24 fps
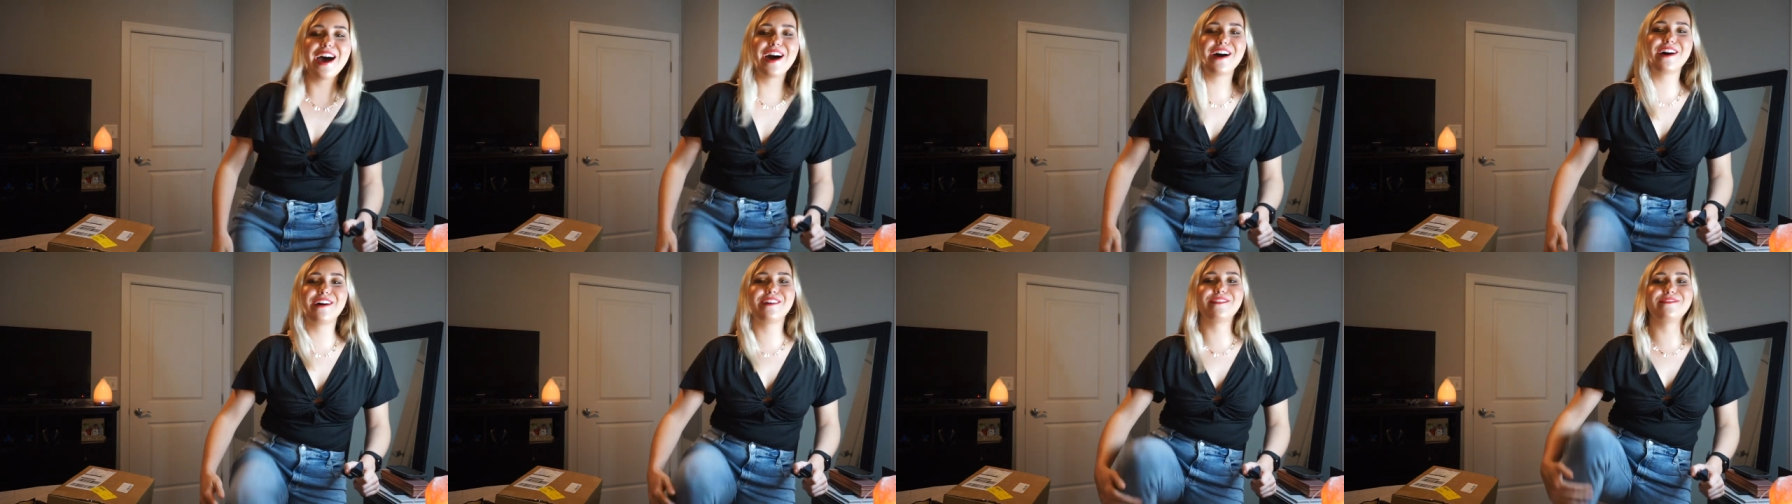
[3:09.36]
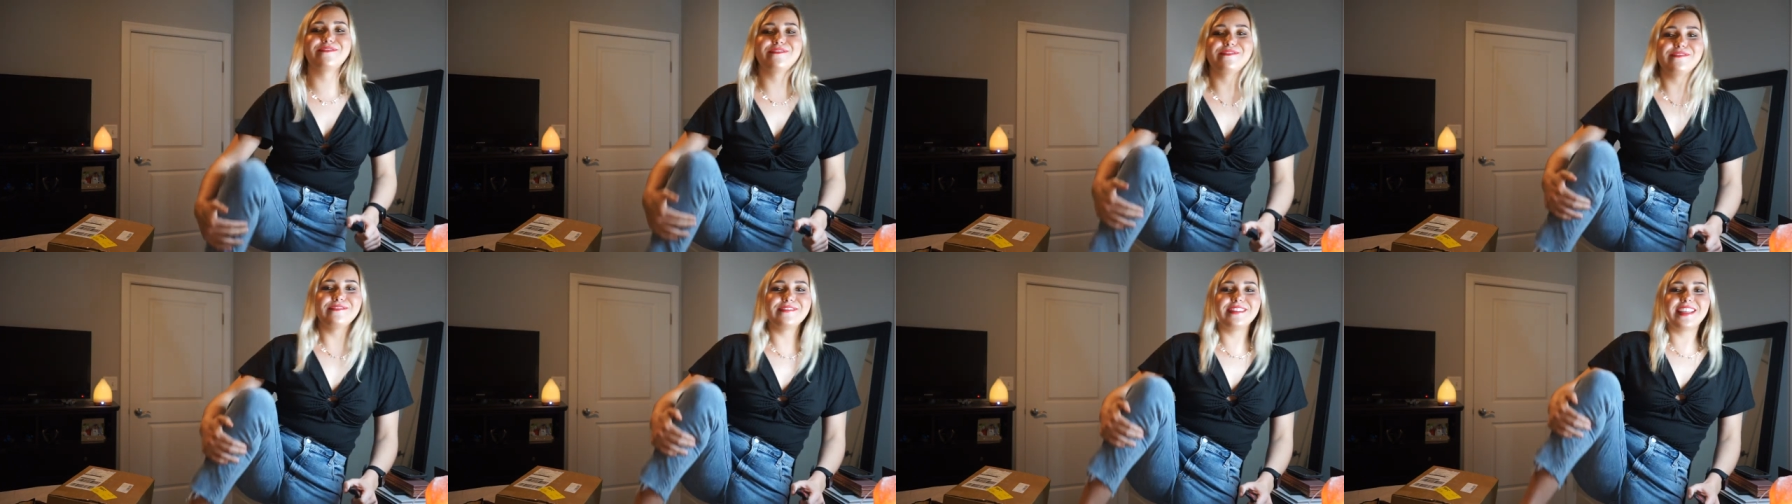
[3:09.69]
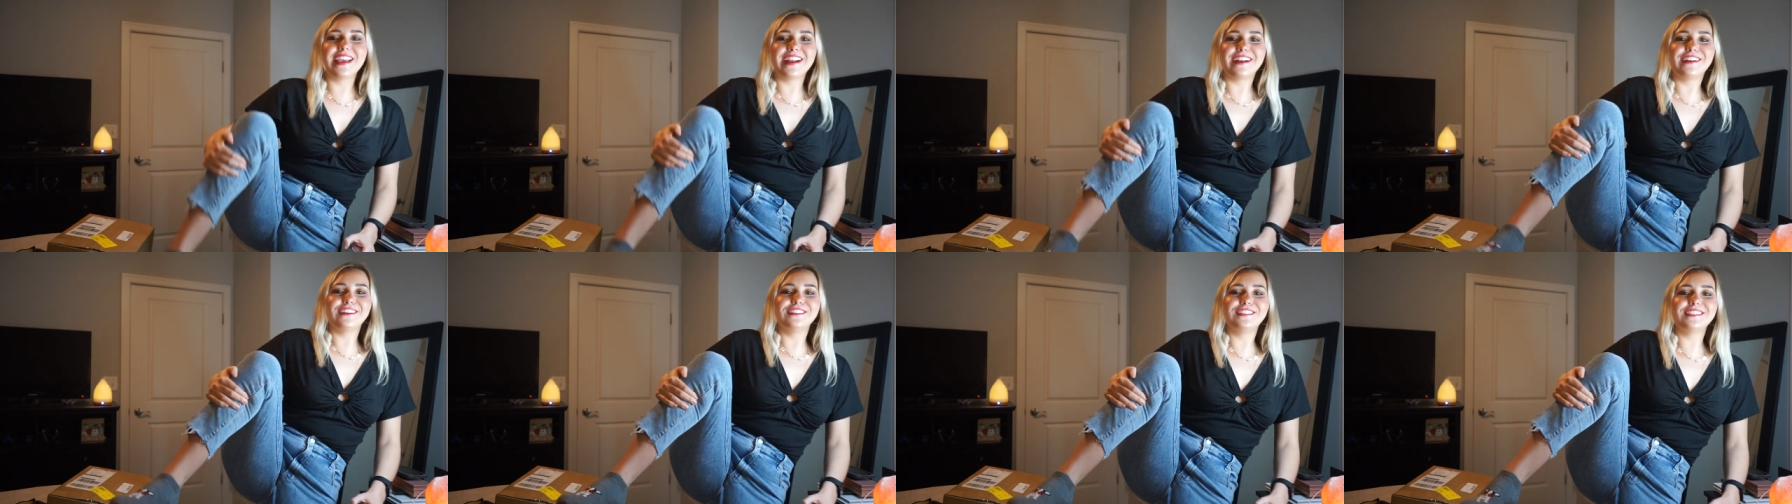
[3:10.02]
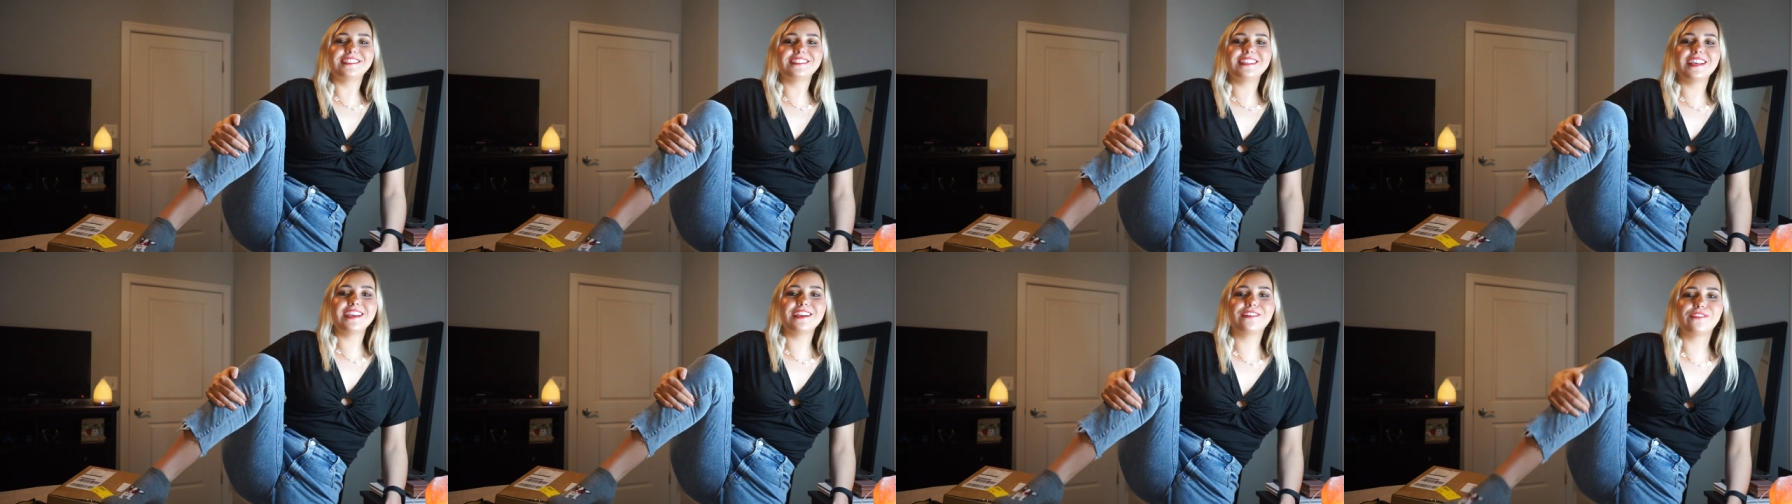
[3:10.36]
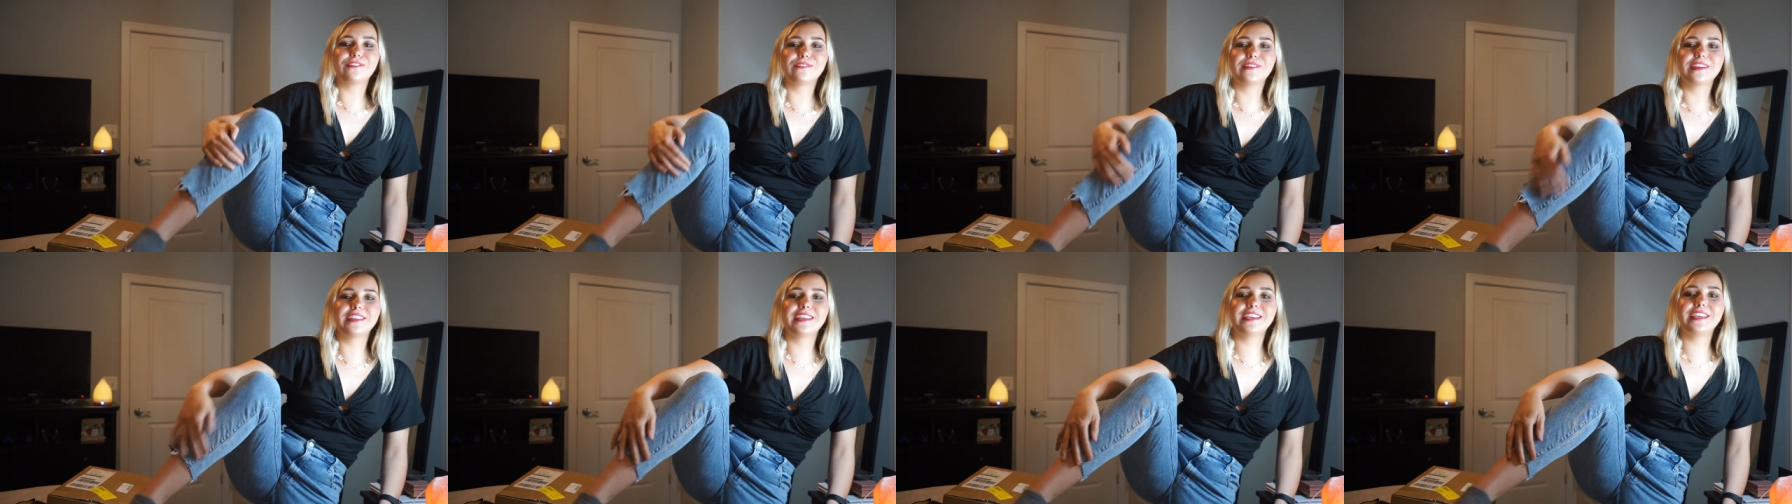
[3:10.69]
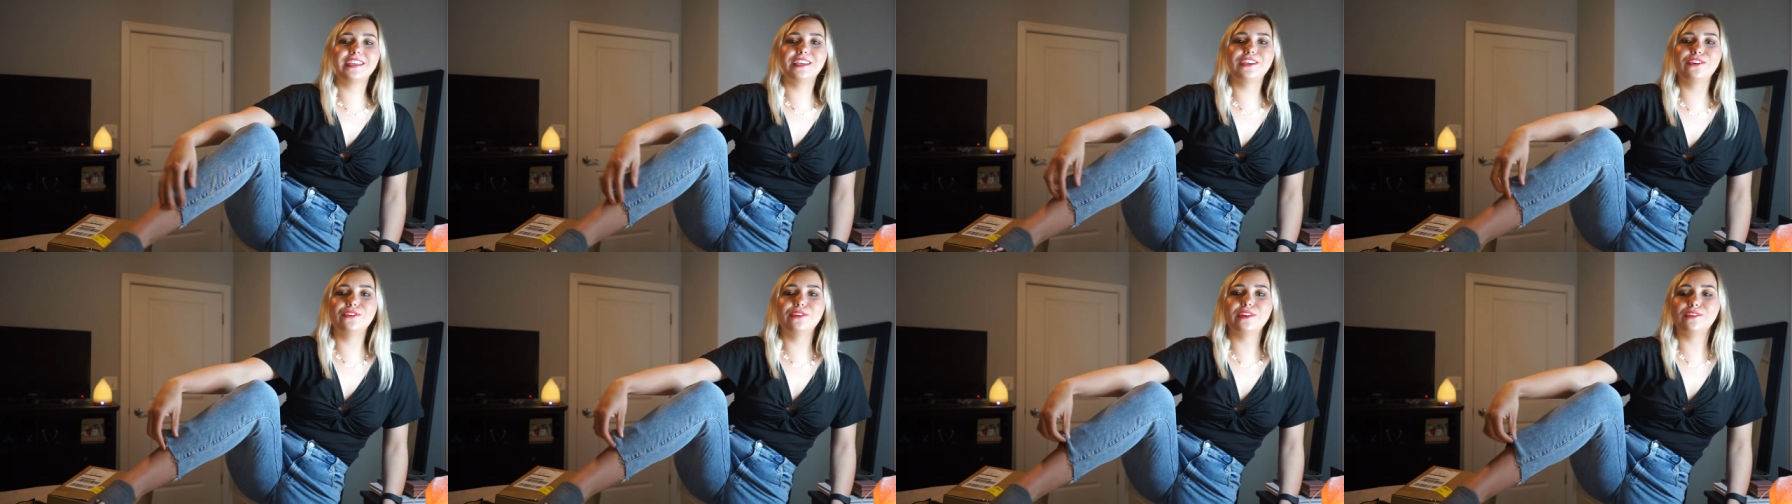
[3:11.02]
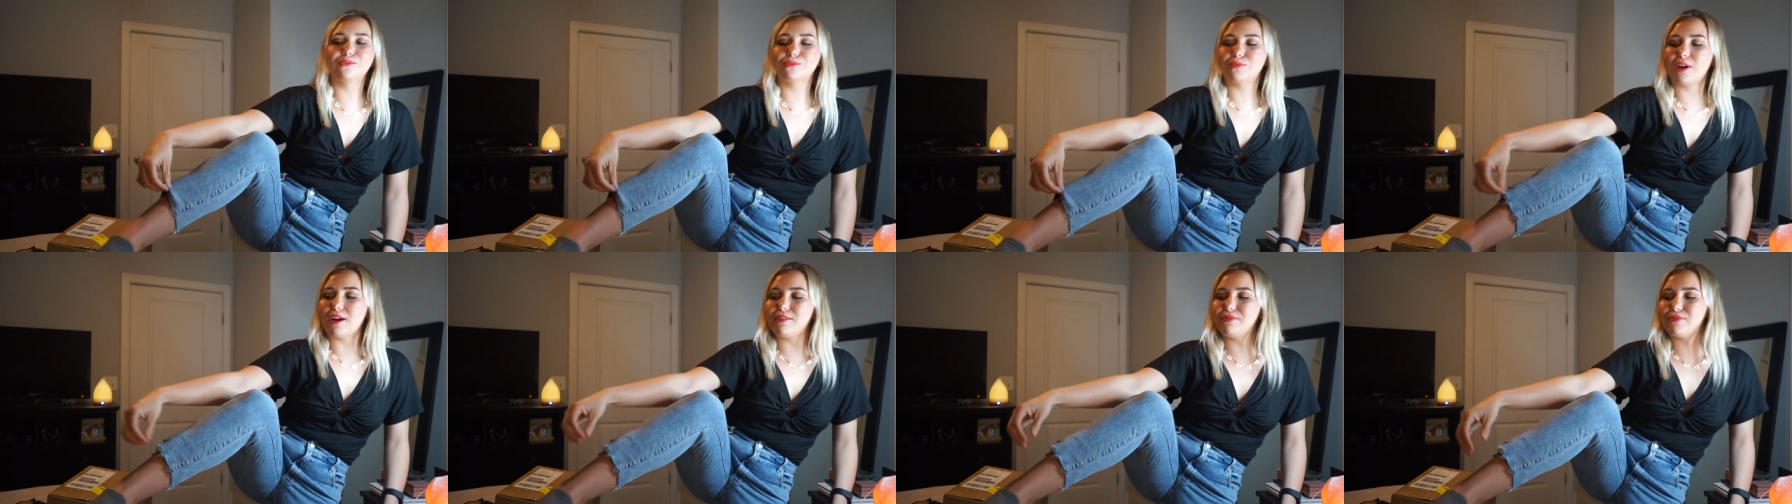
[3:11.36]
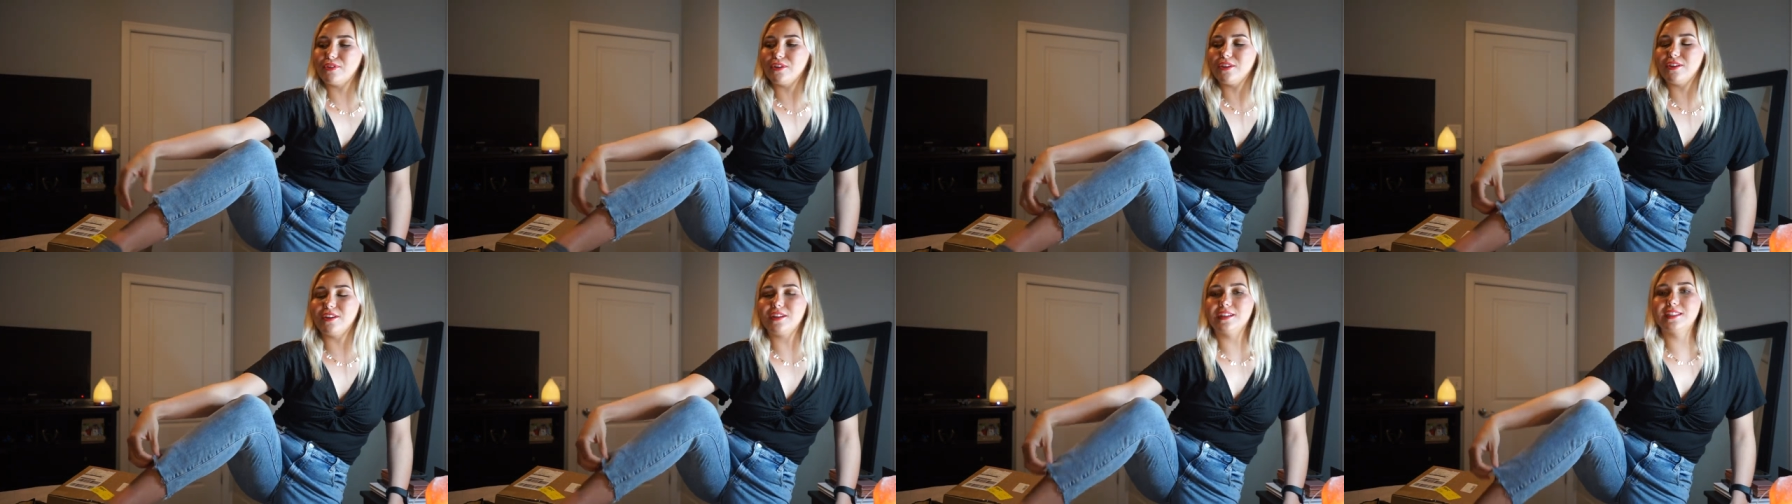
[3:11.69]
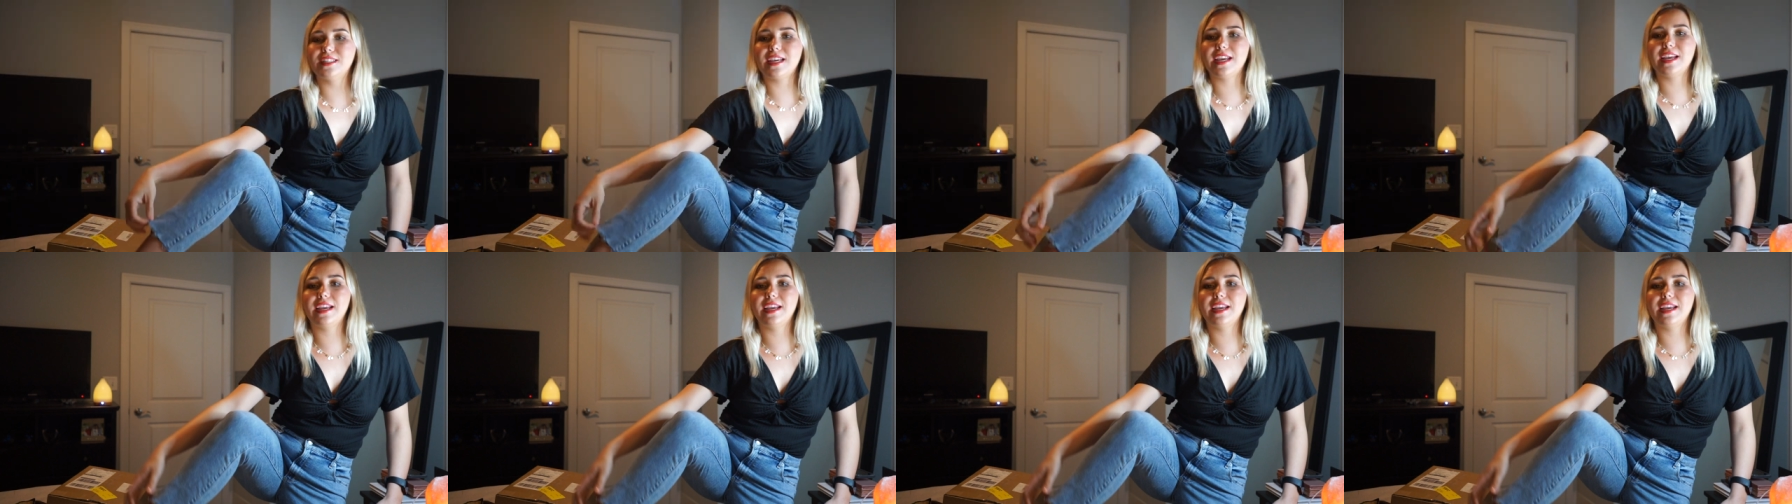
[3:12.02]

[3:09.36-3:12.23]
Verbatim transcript: um, they're just like really cute and ruffled